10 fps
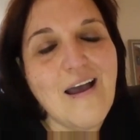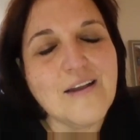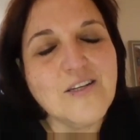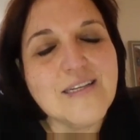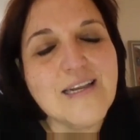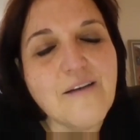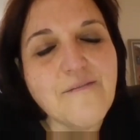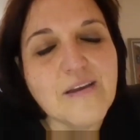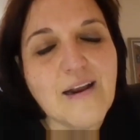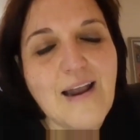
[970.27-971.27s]
I just
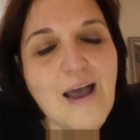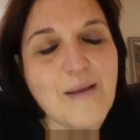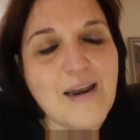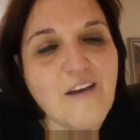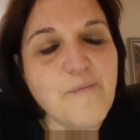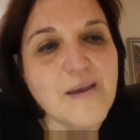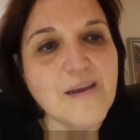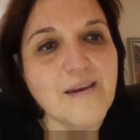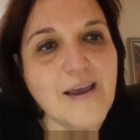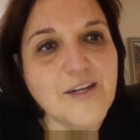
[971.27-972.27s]
loved the climb. I loved being
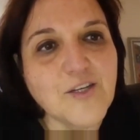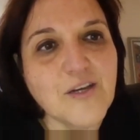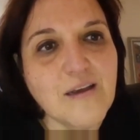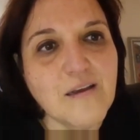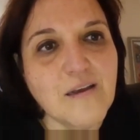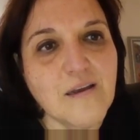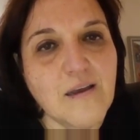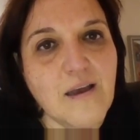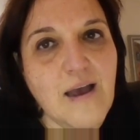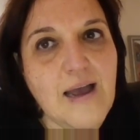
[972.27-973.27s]
in nature.
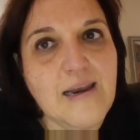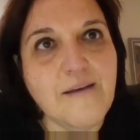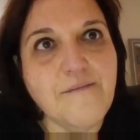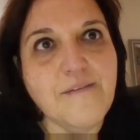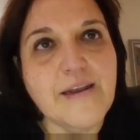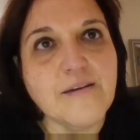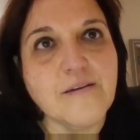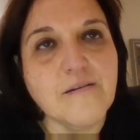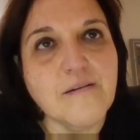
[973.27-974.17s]
I loved that it,